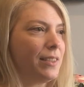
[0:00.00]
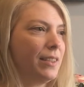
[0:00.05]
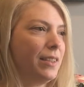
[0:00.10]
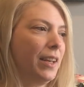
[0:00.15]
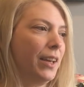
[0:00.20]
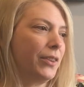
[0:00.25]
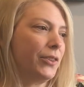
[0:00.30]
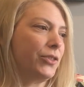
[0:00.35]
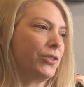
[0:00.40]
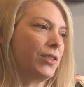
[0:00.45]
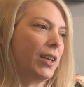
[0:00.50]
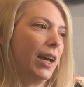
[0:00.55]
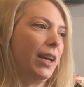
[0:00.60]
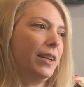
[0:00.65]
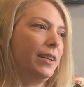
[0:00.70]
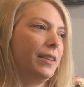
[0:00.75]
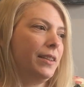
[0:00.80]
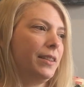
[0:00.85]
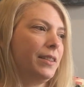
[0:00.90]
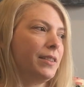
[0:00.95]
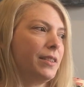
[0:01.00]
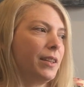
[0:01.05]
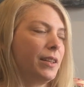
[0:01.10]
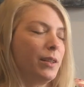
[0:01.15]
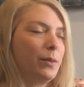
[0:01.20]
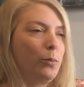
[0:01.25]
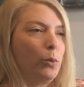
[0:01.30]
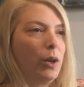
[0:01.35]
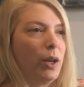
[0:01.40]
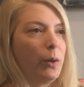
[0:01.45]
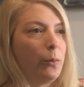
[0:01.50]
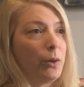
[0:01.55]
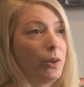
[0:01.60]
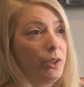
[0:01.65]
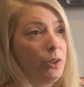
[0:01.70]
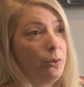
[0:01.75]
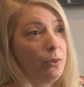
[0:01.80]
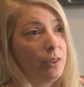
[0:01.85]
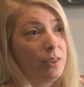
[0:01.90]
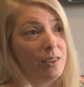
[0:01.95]
to the other side of these to the point where
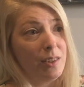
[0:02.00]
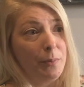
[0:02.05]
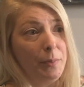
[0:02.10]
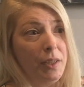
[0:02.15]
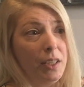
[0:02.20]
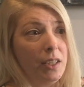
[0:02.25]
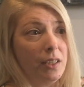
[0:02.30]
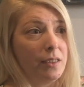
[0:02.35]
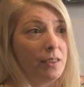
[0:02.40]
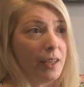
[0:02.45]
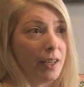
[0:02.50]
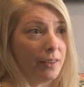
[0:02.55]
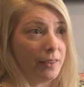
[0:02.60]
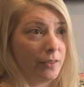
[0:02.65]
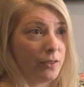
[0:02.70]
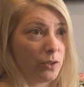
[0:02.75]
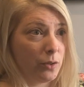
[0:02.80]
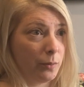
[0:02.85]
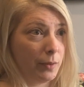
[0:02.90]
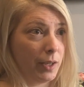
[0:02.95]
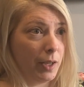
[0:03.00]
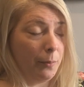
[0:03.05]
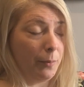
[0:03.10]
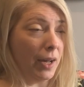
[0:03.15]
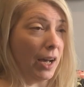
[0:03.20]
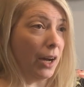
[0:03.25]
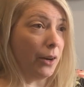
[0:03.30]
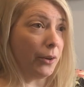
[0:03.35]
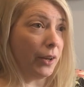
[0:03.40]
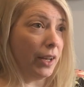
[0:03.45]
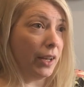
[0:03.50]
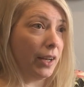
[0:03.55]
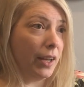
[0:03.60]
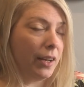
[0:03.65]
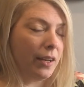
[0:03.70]
you can speak intelligently about it.